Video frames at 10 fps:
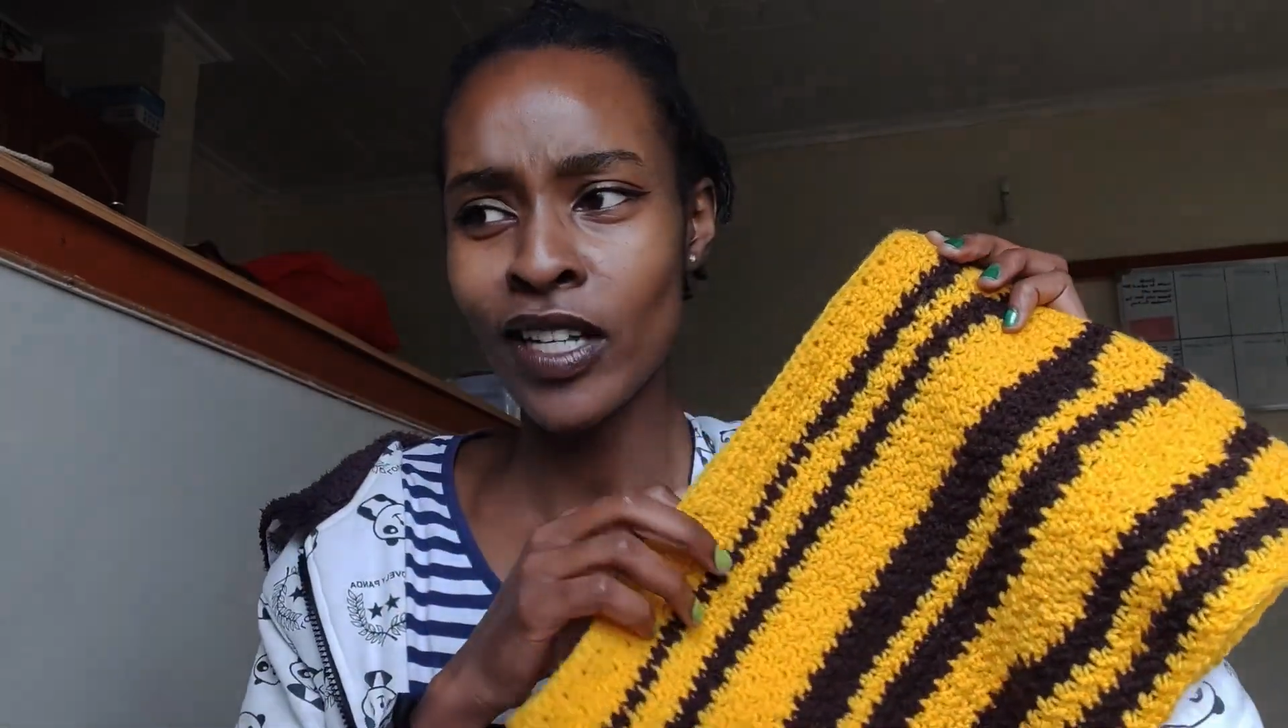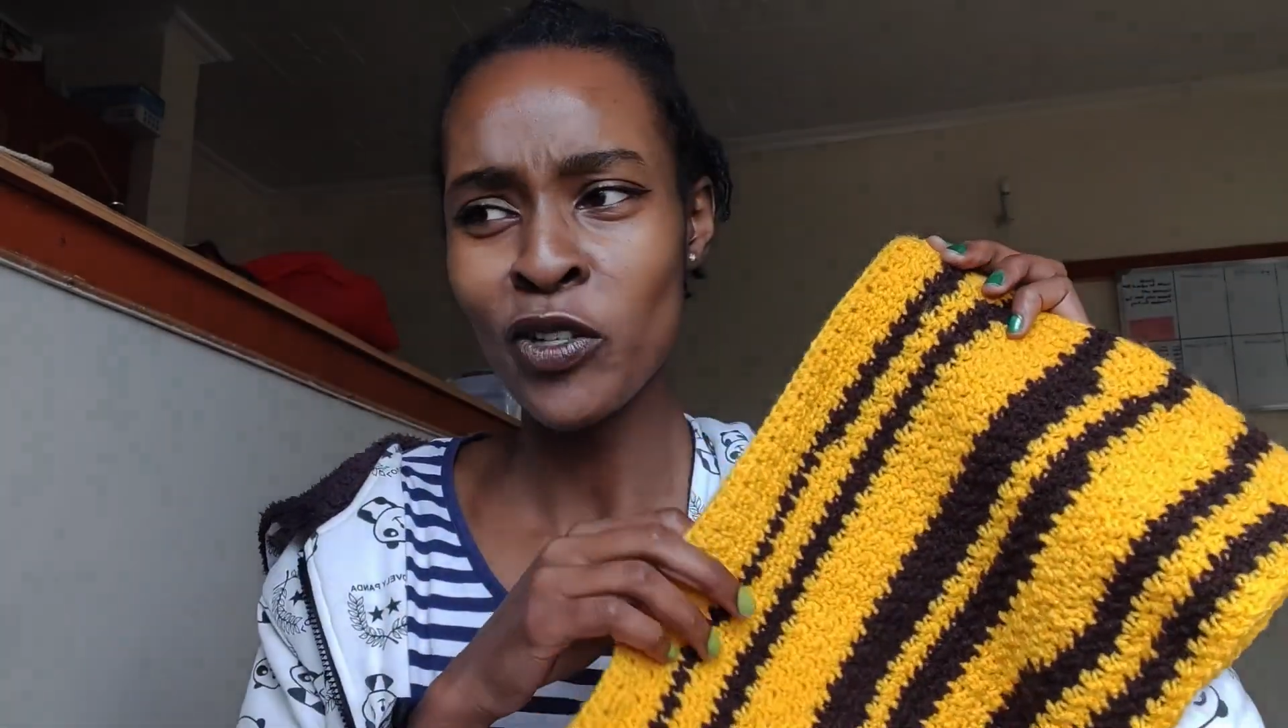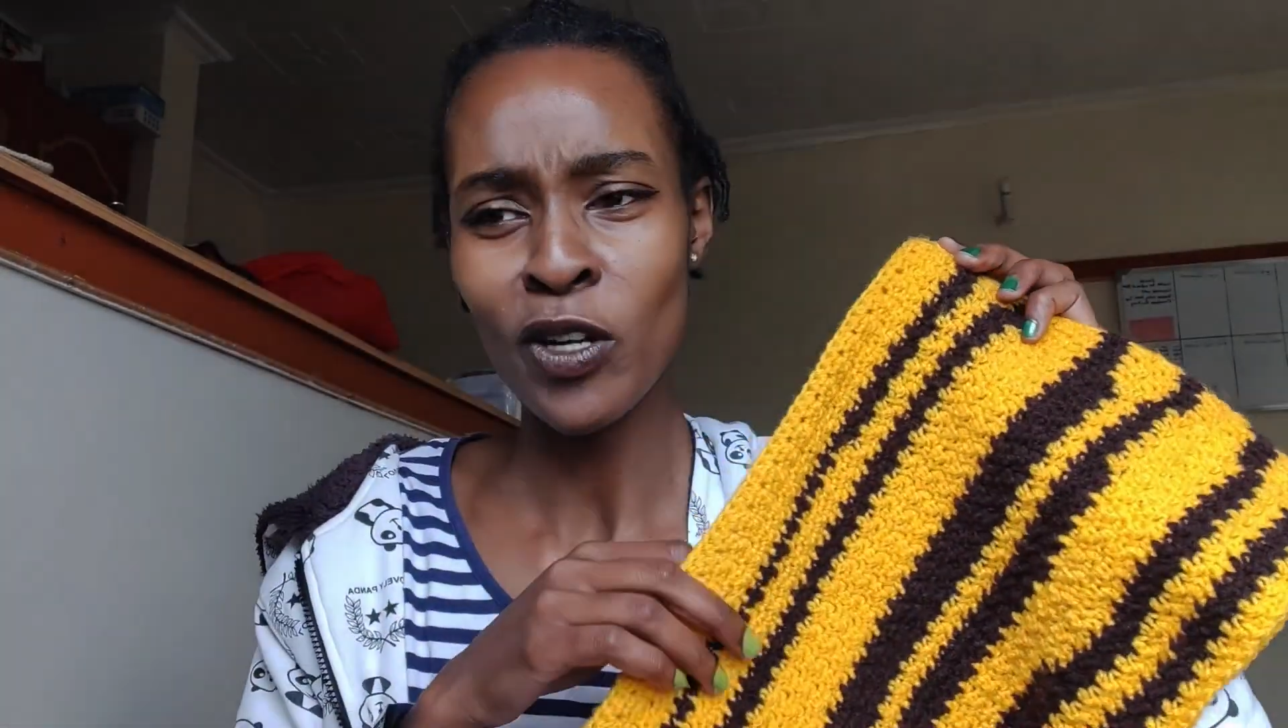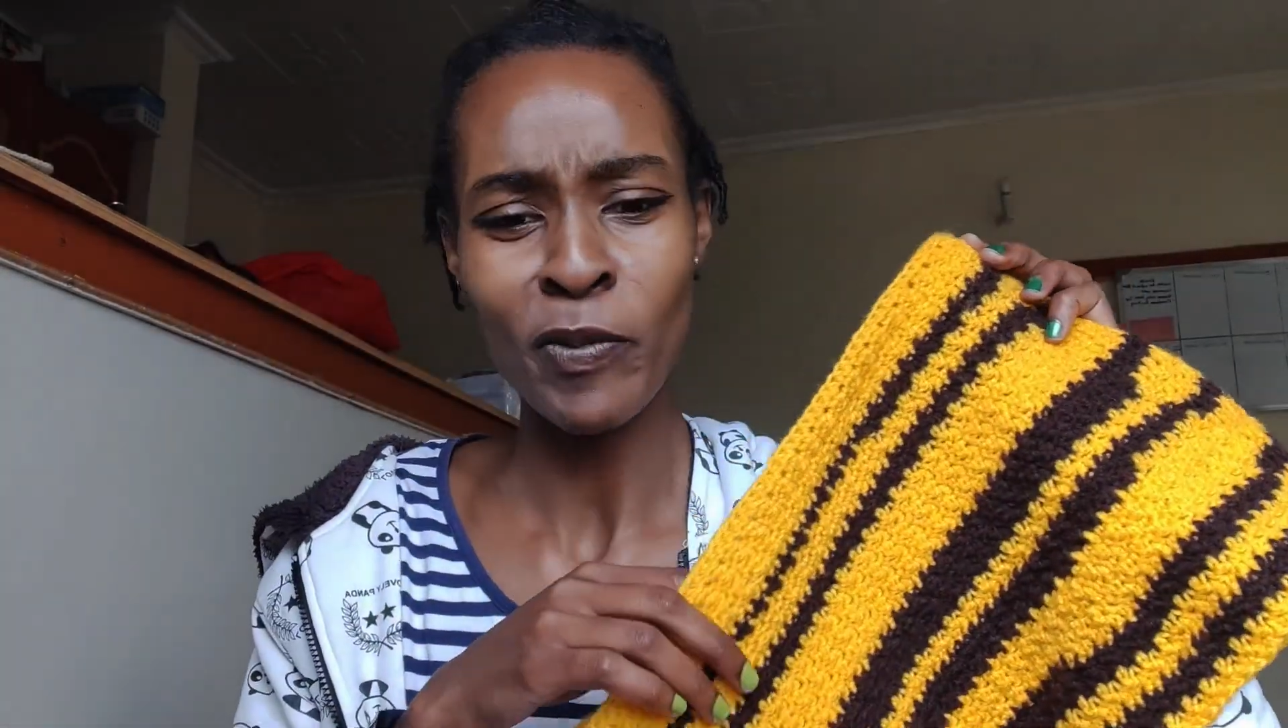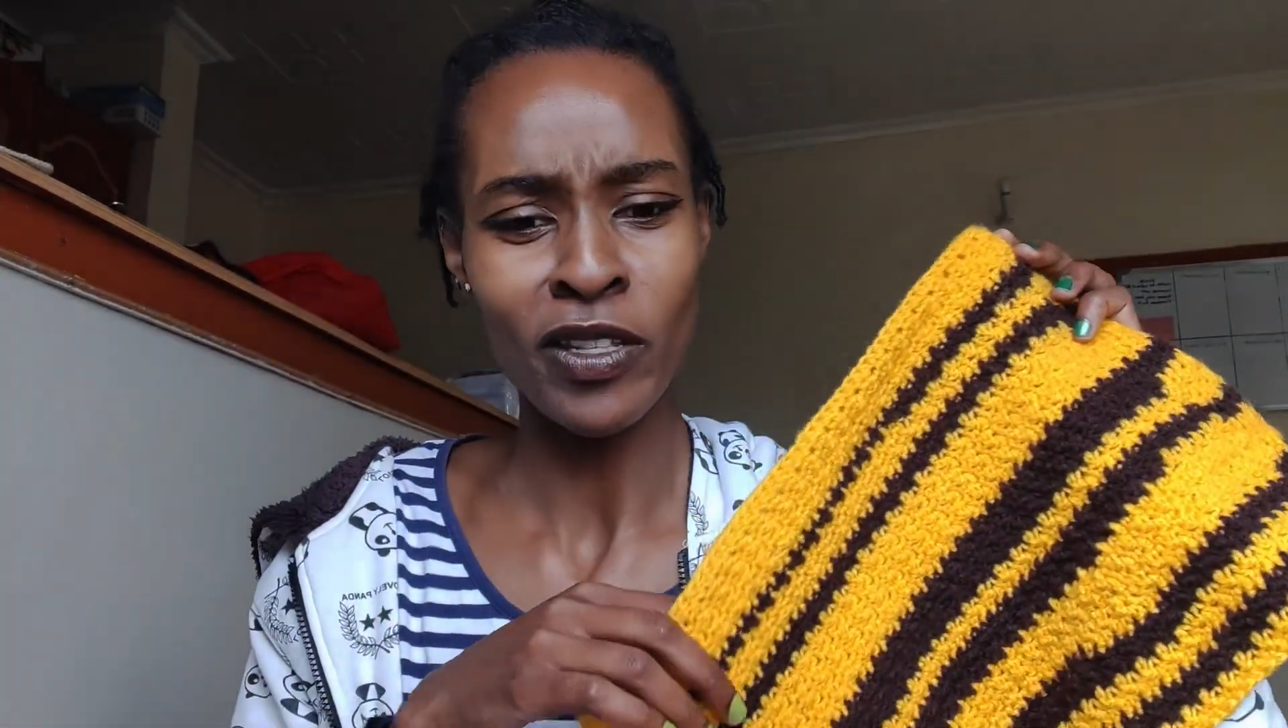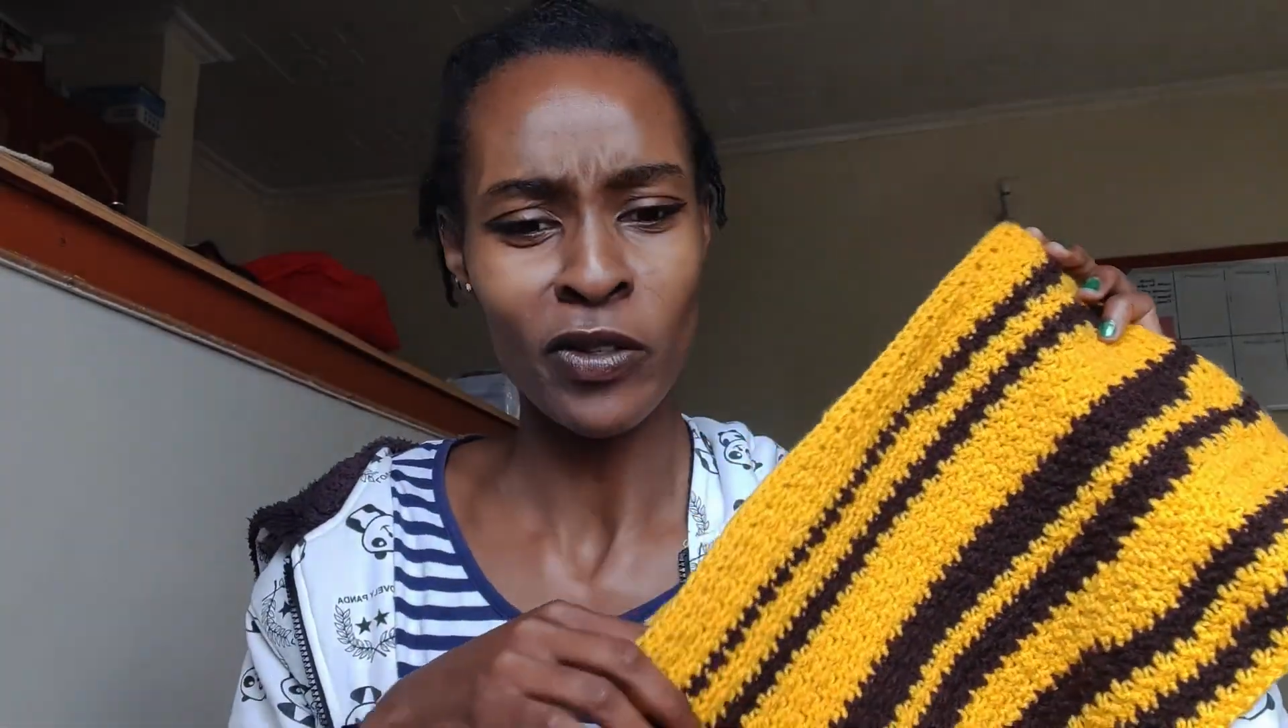I don't know how many